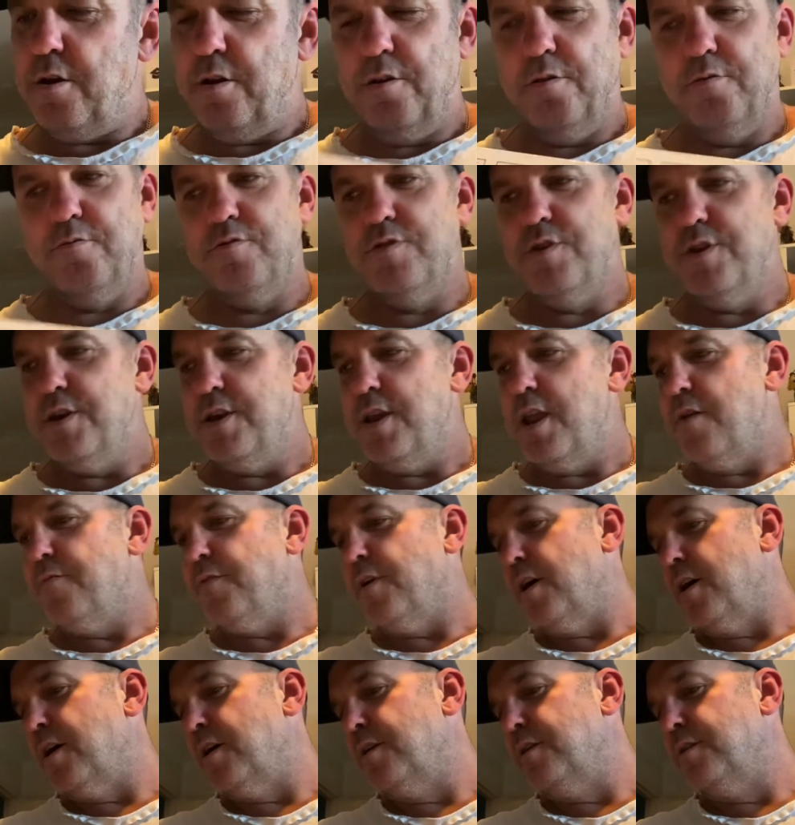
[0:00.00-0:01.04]

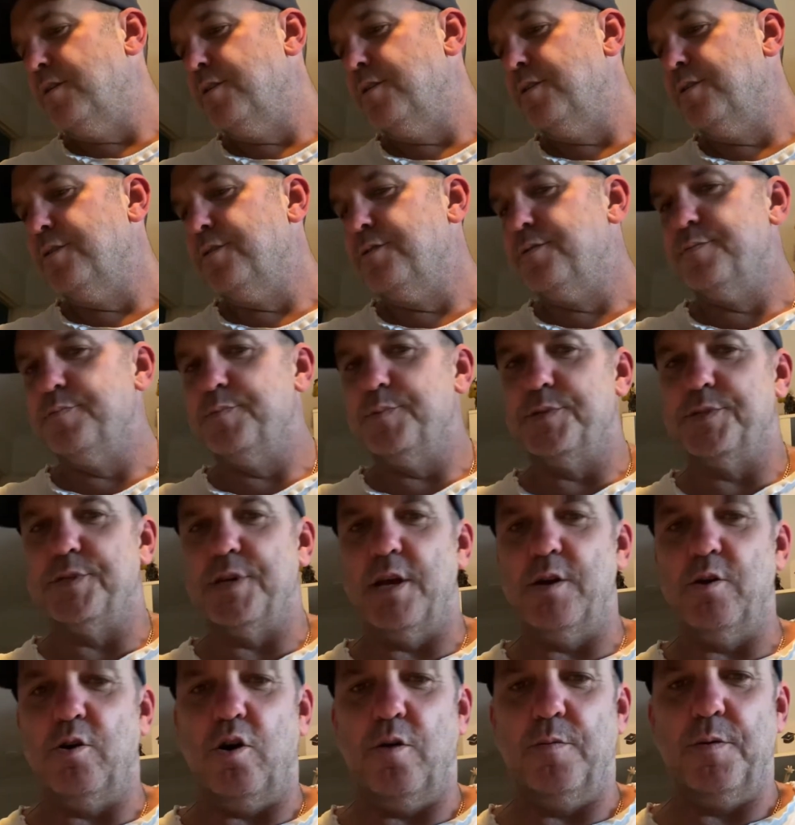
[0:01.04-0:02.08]
Never
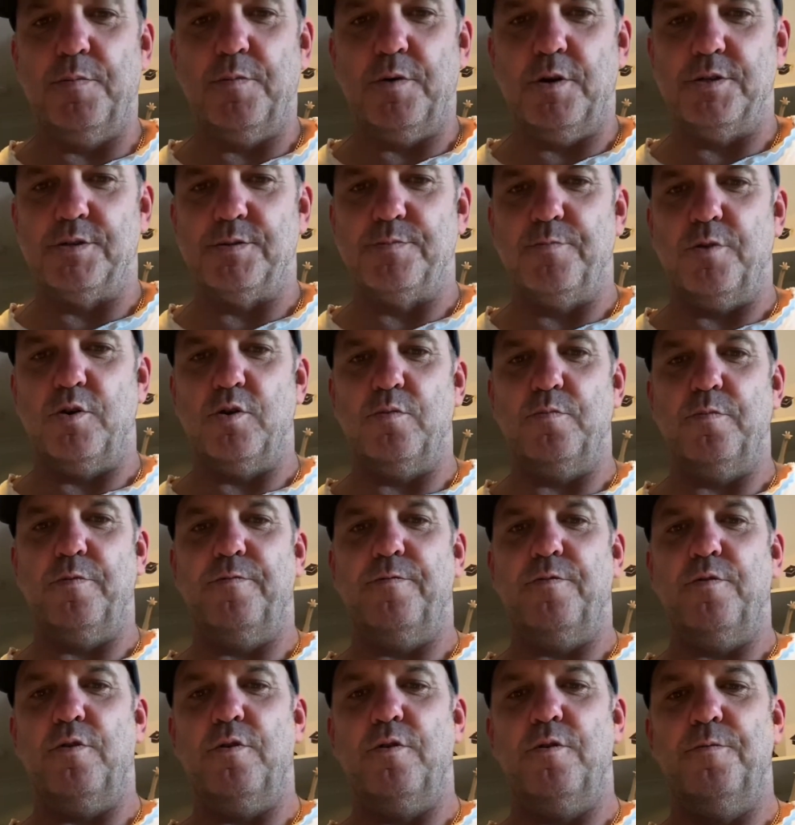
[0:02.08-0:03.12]
seen a Hobby Boss model
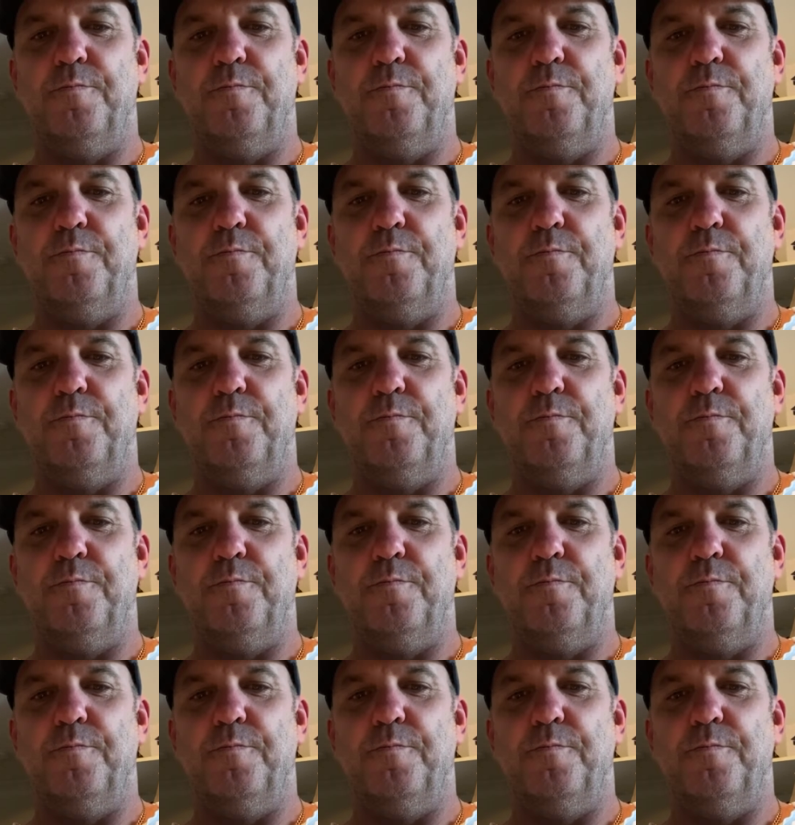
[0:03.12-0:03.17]
before.